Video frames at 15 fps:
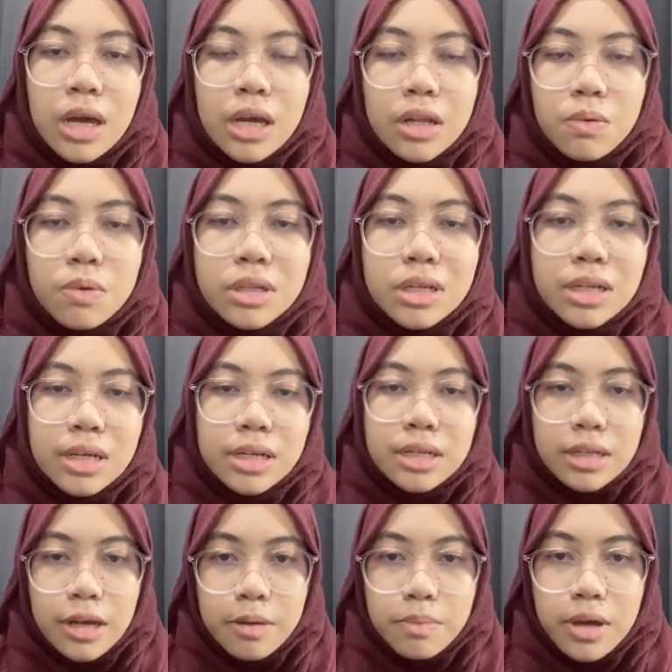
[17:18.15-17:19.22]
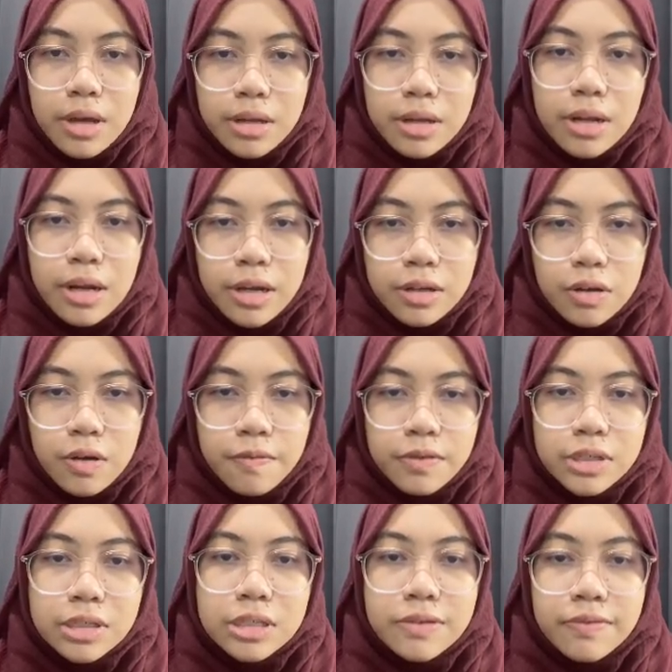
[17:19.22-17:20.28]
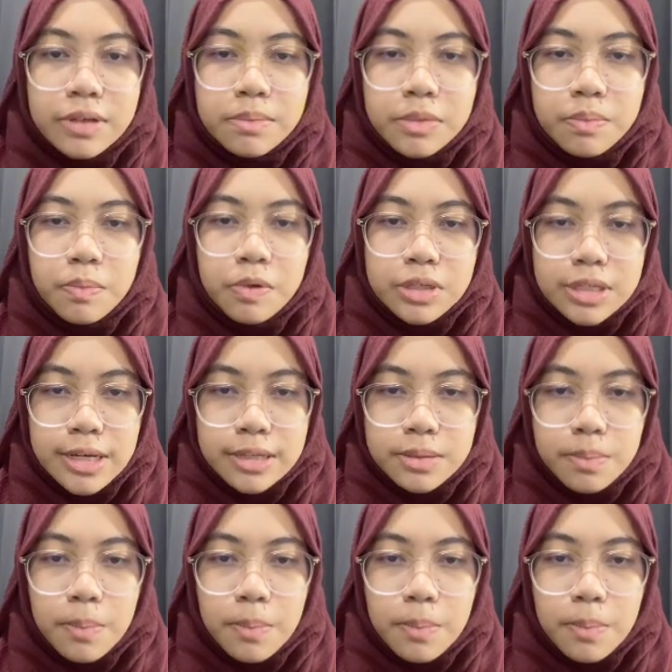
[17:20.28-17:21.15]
it will delay the time and deadline of the development process.